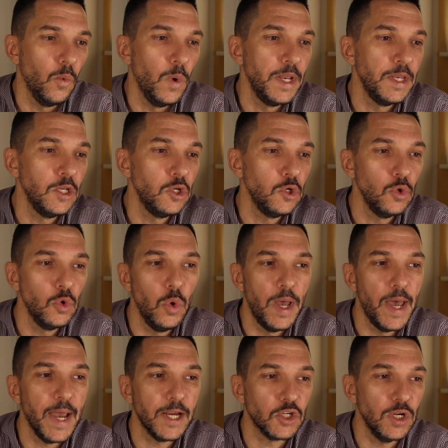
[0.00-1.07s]
when you
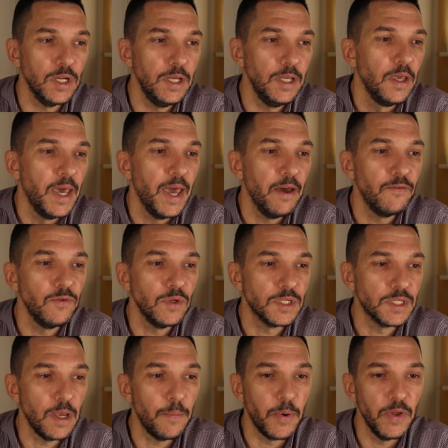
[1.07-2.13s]
actually have
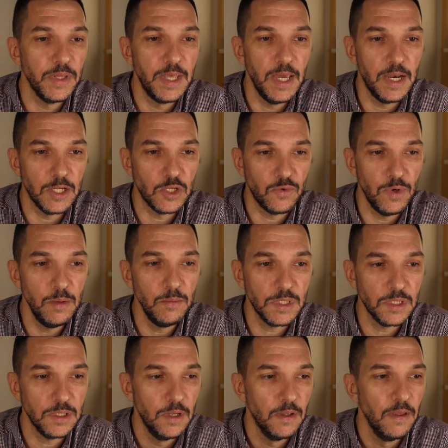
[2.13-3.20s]
separate data
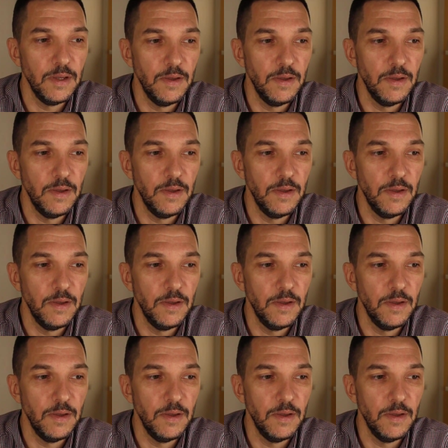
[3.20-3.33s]
streams.